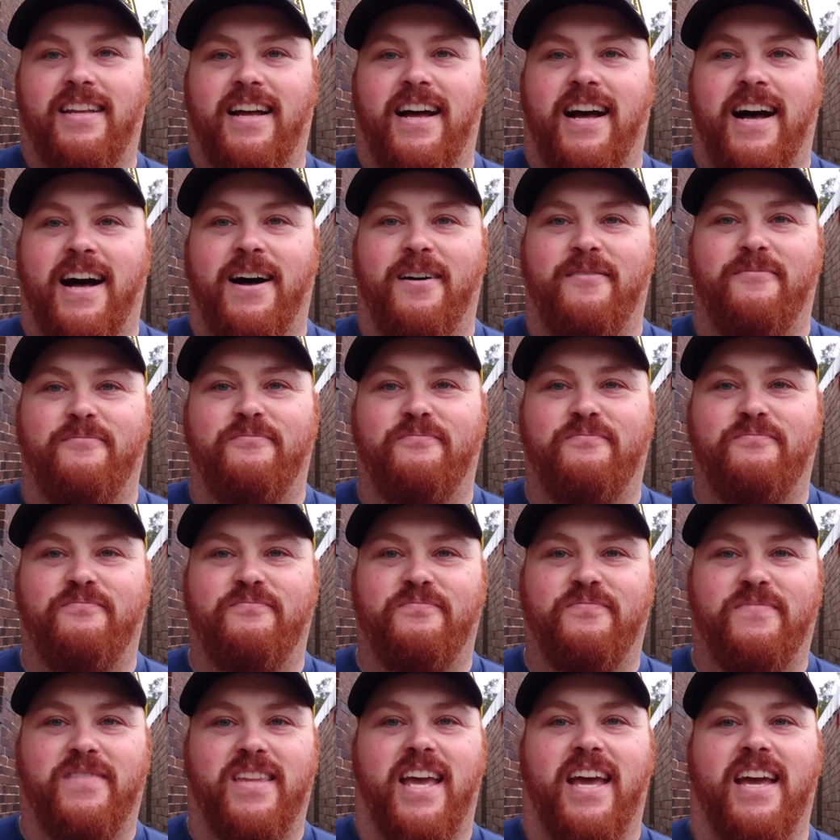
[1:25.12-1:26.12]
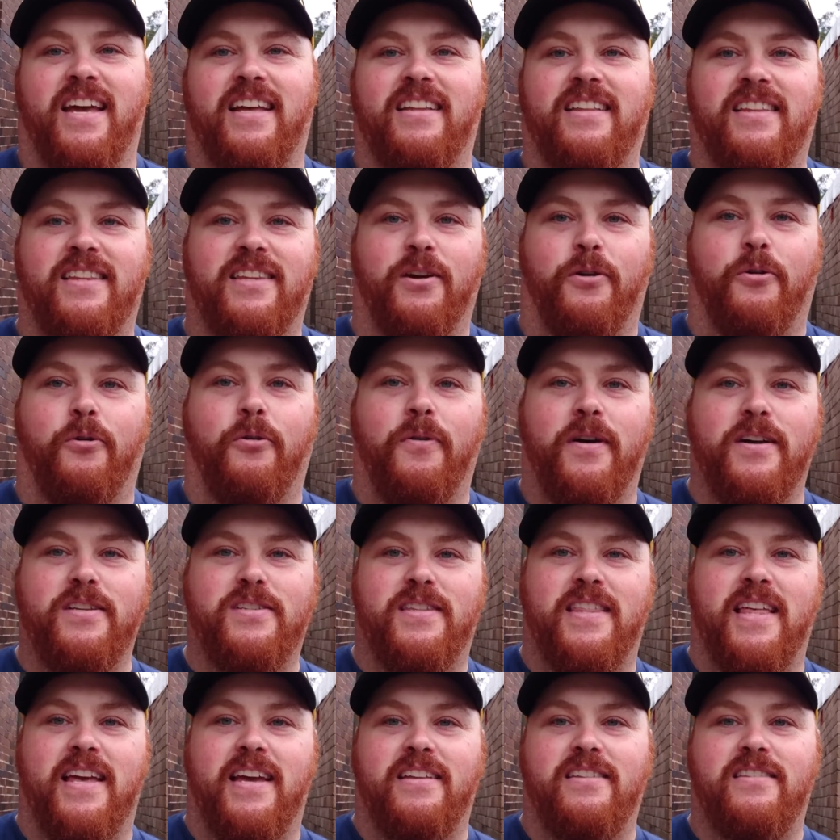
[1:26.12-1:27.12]
Yeah, they're
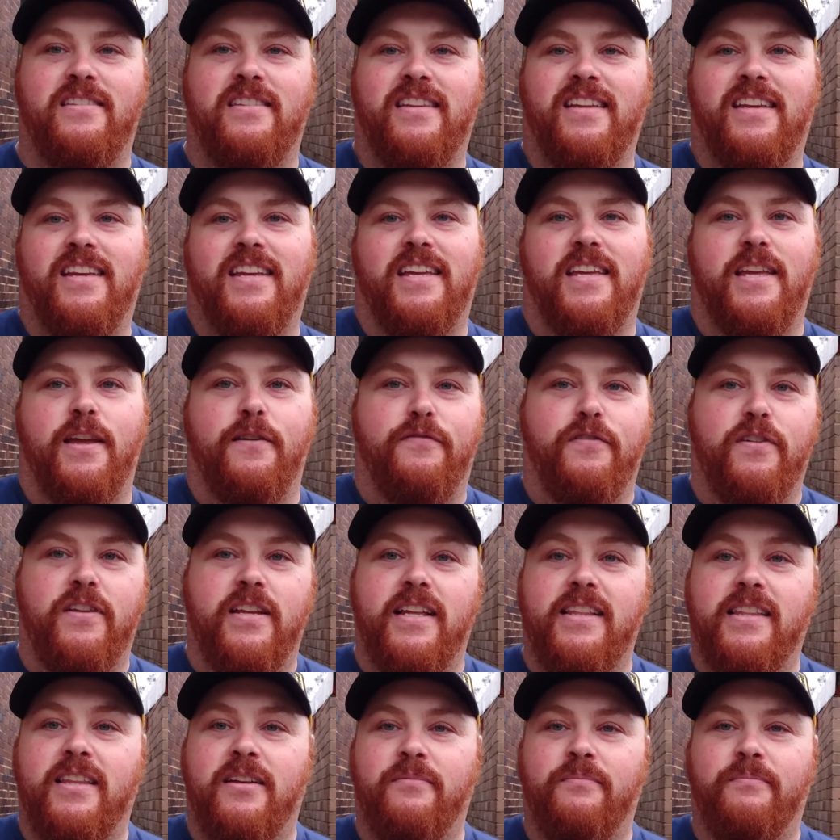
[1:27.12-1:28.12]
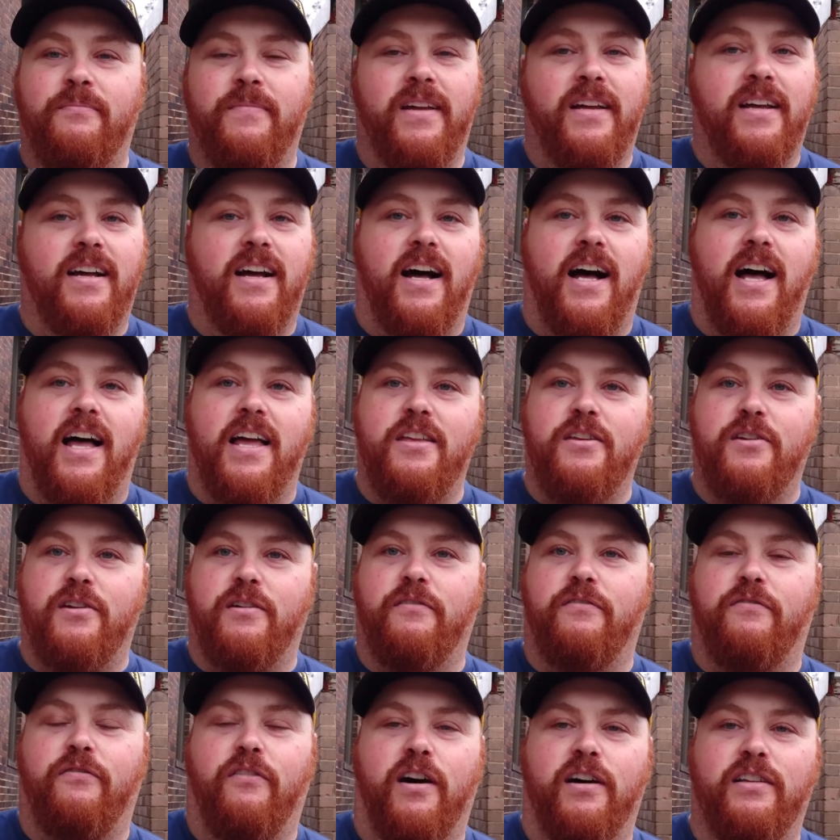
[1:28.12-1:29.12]
always there. If you need them, you
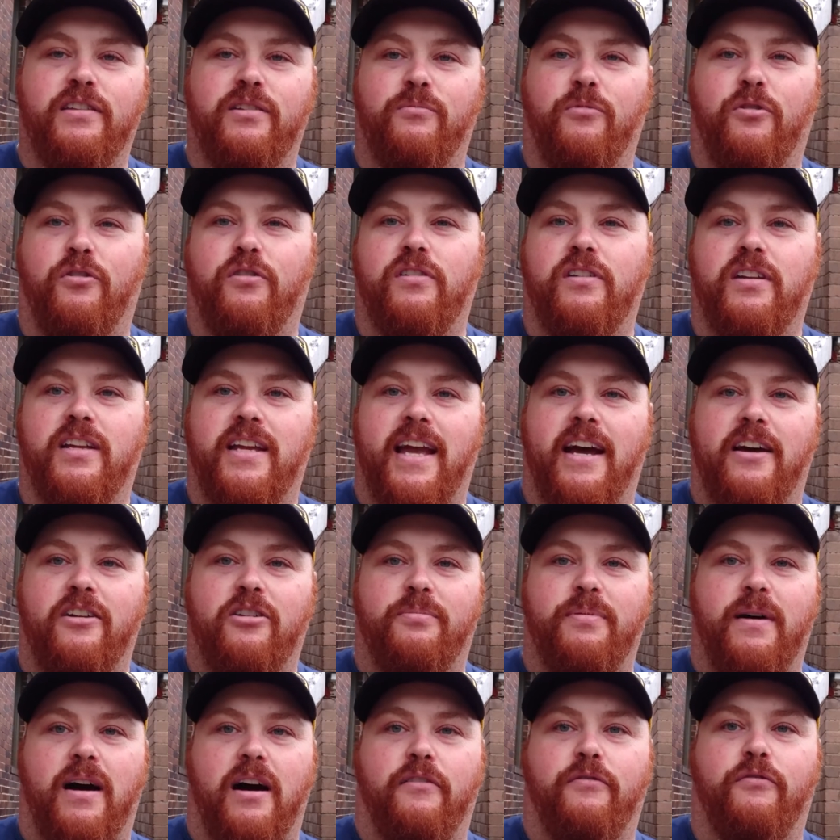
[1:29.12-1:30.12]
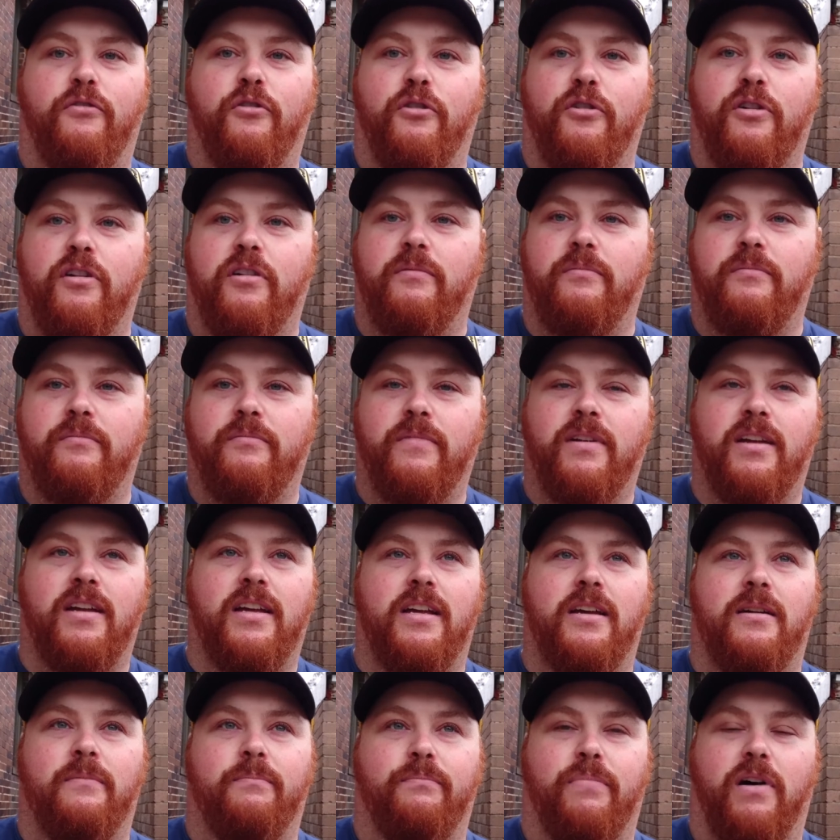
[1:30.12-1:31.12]
can find them on Counterpart Forum,
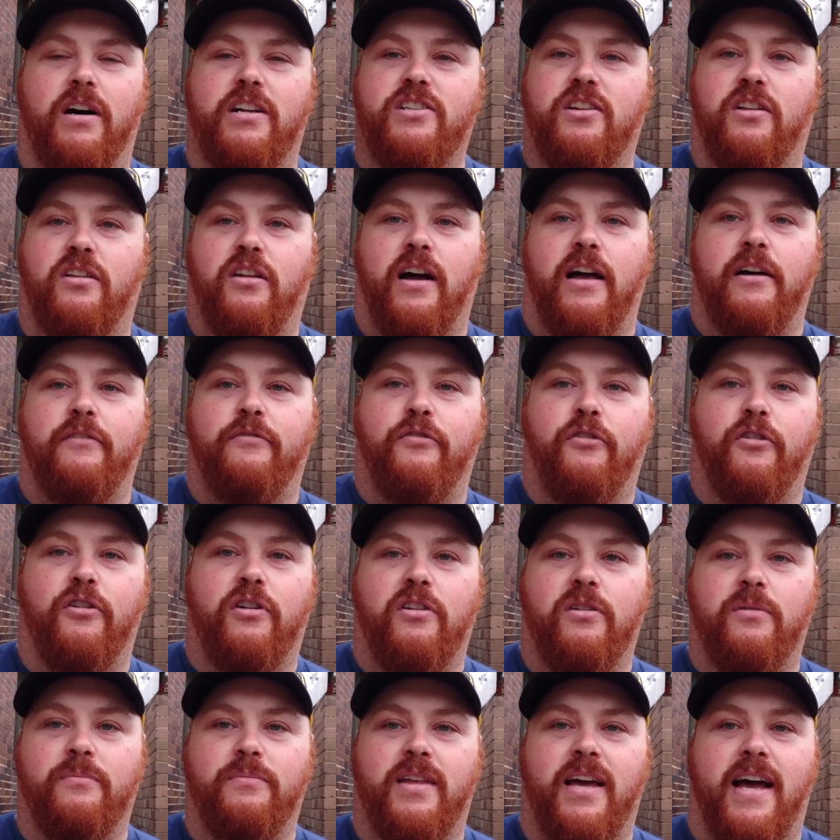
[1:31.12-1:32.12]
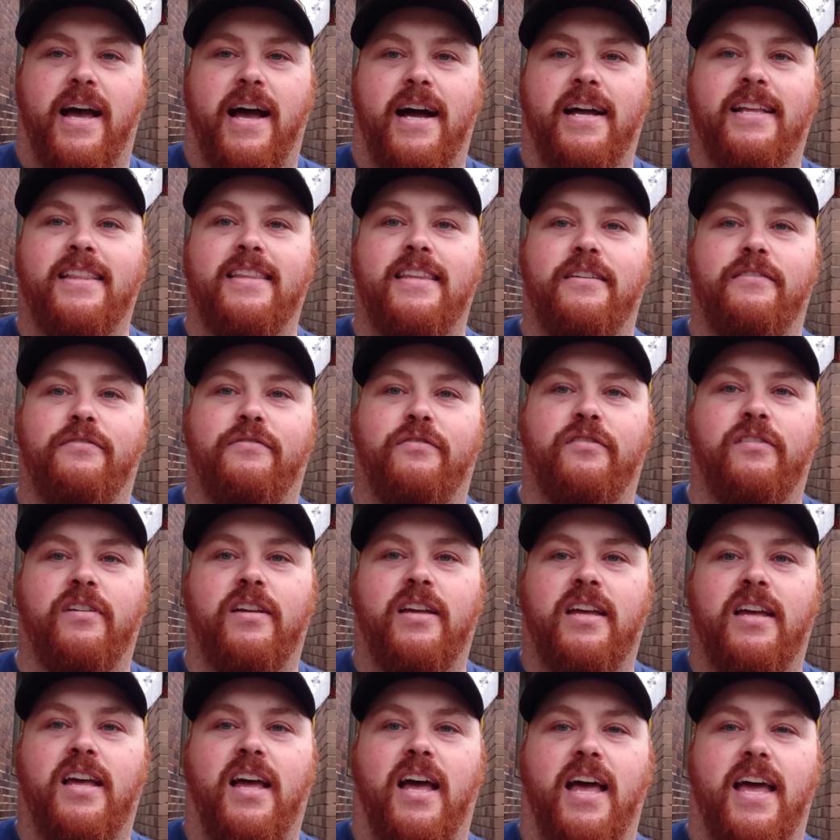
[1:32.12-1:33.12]
Budget Light Forum, they're active.
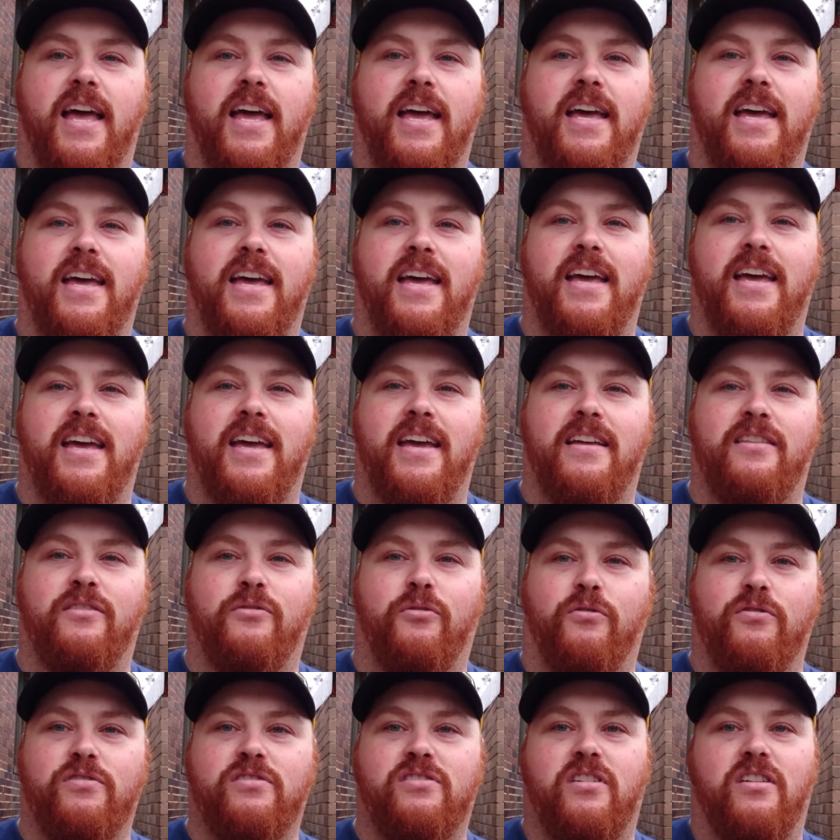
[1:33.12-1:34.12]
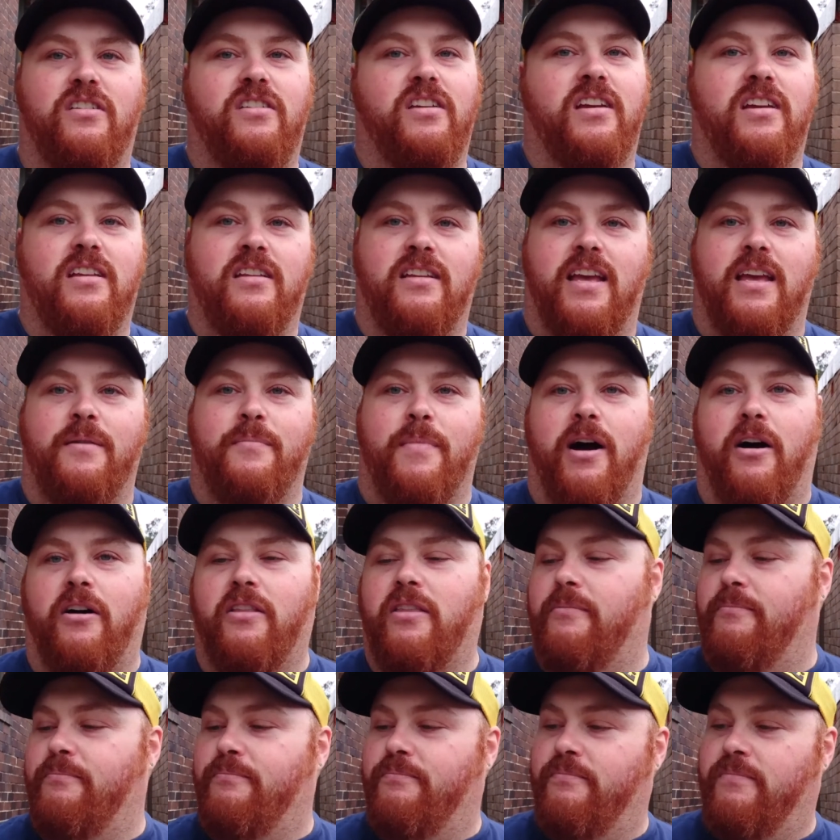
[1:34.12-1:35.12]
And also you can email
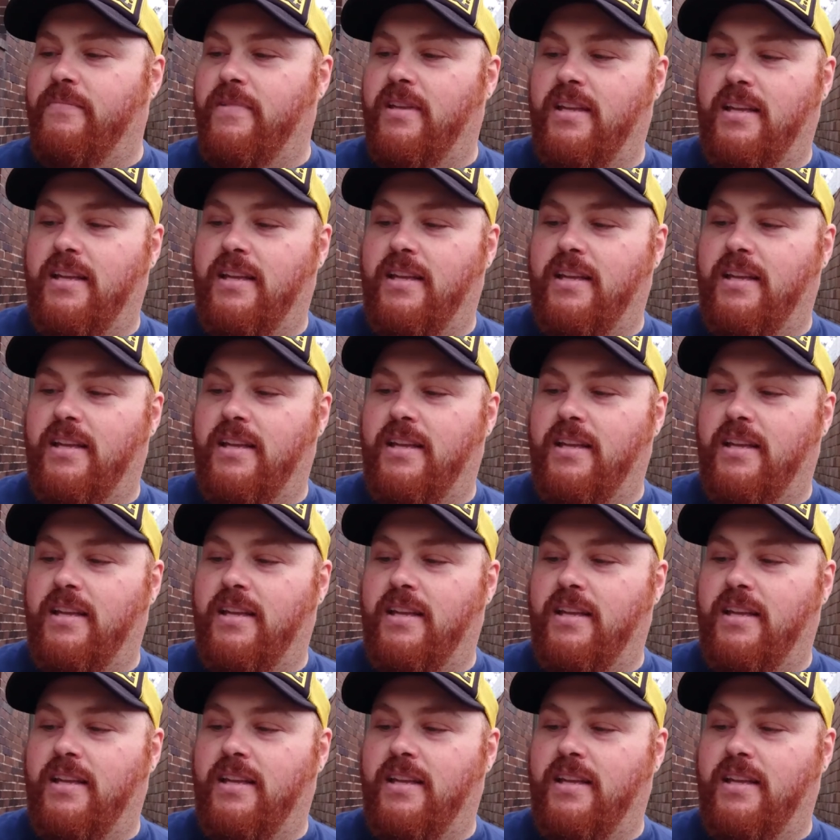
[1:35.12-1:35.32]
them.